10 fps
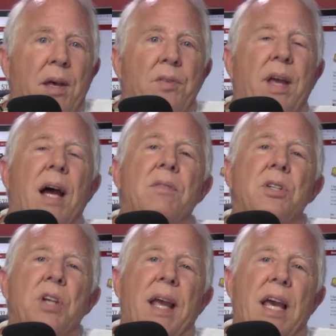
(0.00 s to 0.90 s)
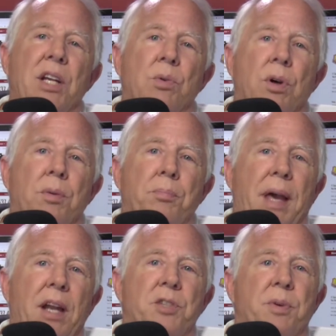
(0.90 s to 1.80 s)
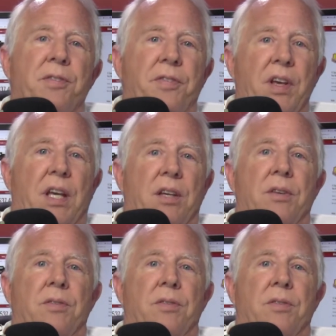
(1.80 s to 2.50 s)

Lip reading: the average annual management fee